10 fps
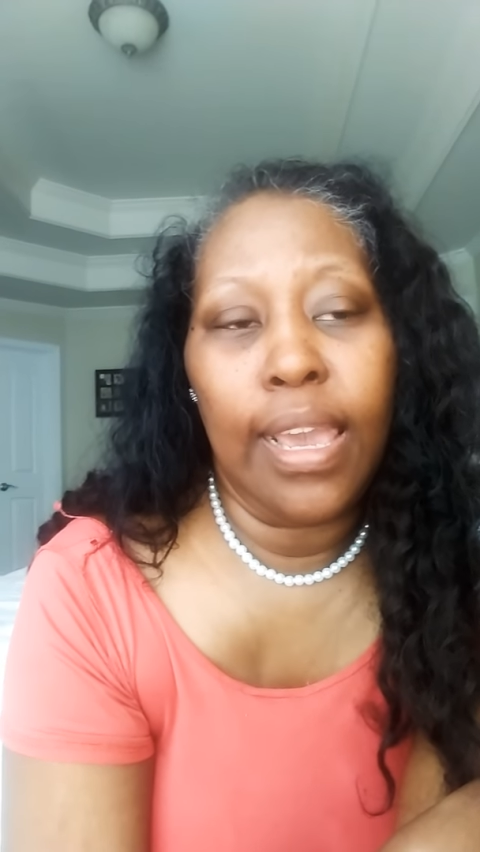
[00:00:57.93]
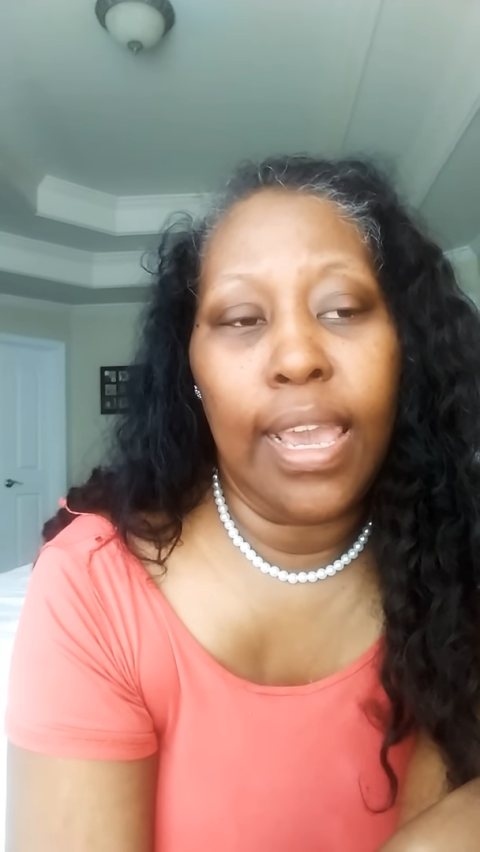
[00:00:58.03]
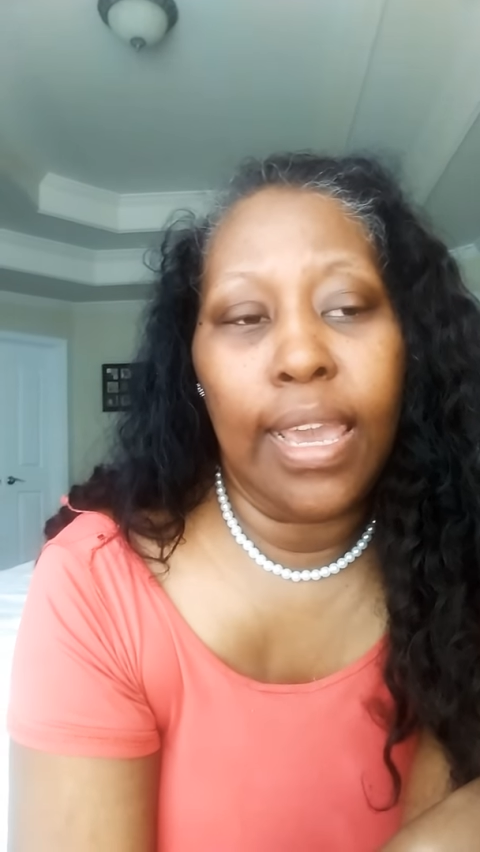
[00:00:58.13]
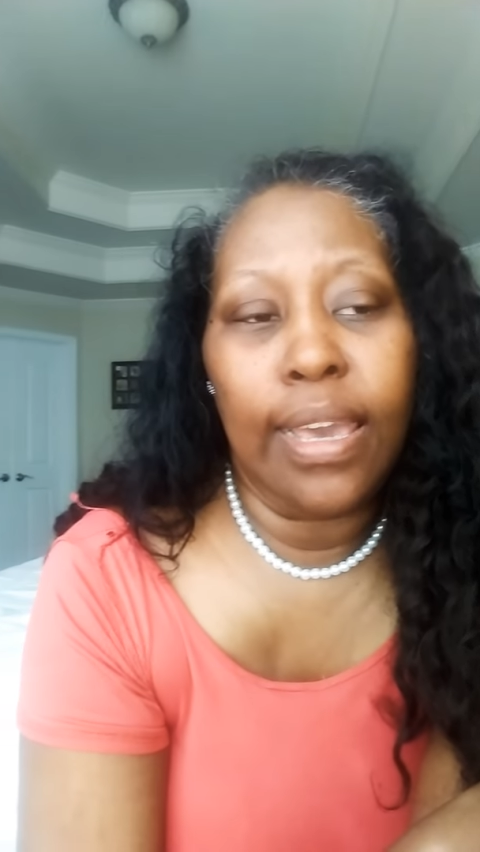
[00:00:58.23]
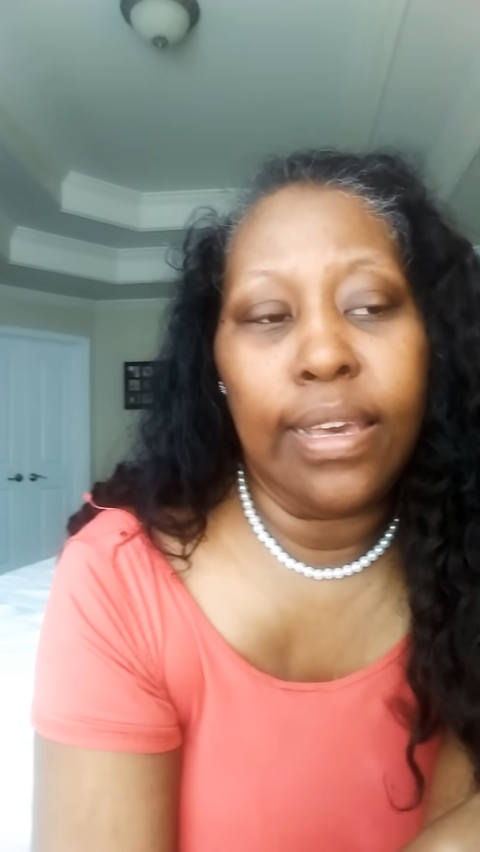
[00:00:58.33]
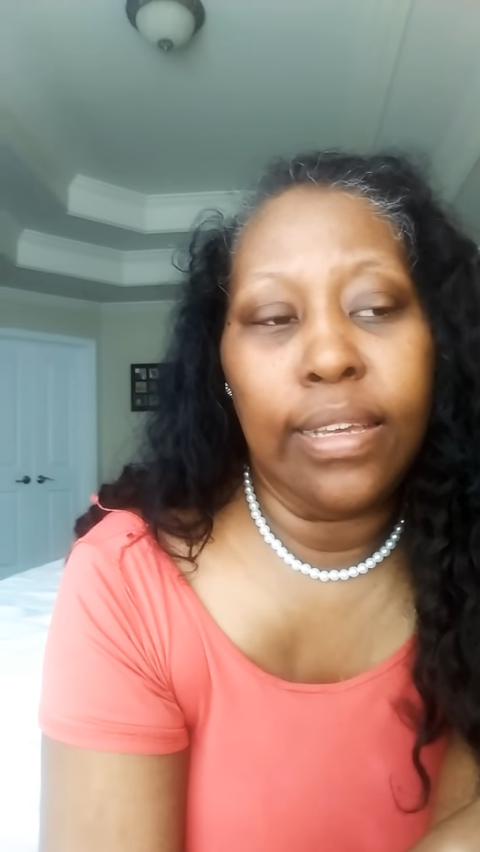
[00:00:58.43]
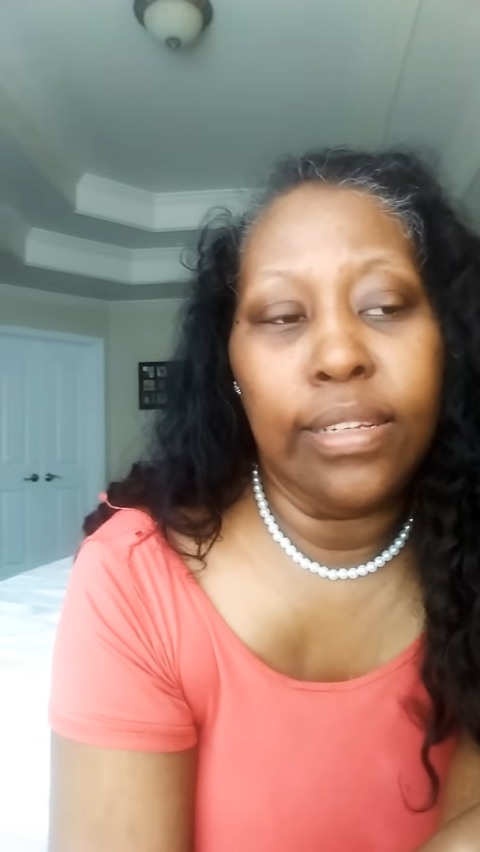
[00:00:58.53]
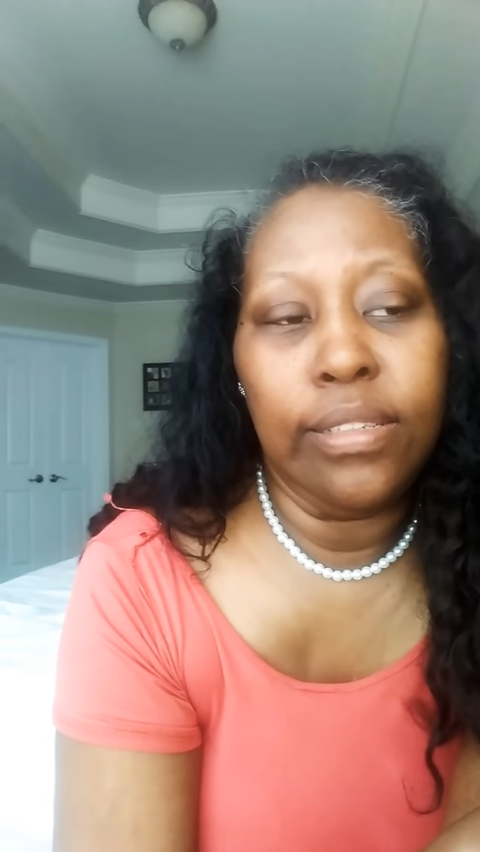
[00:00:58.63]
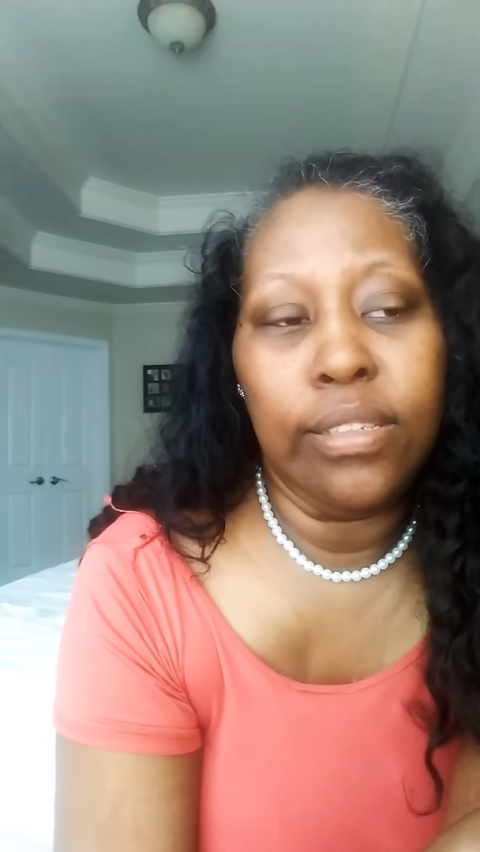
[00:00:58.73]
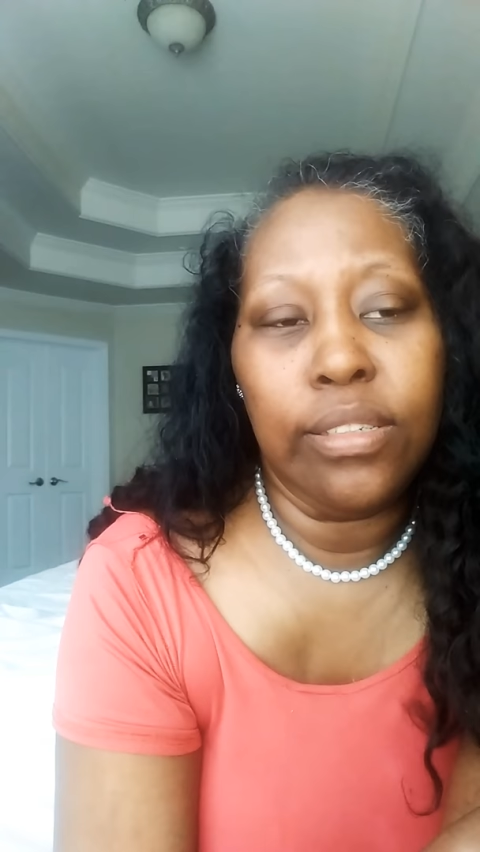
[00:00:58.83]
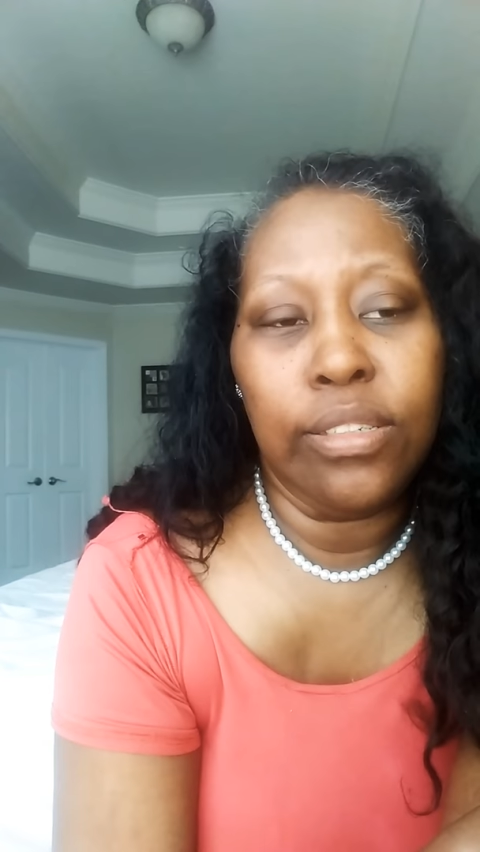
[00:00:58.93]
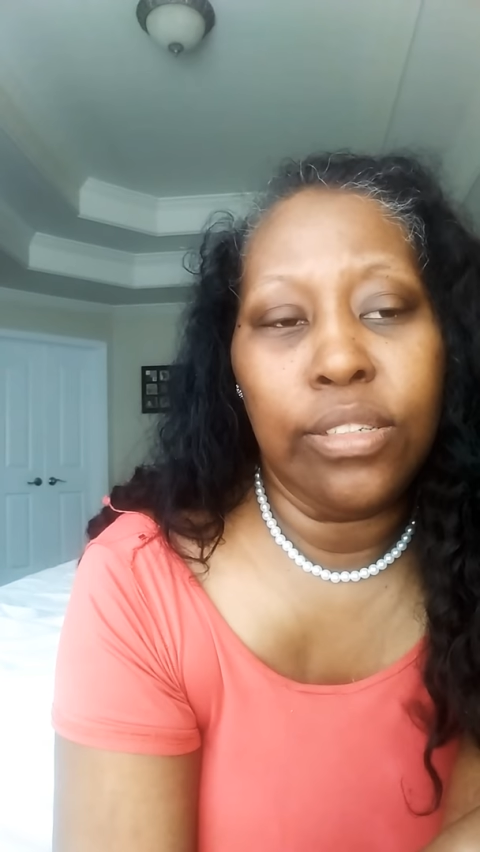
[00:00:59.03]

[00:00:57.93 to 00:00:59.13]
and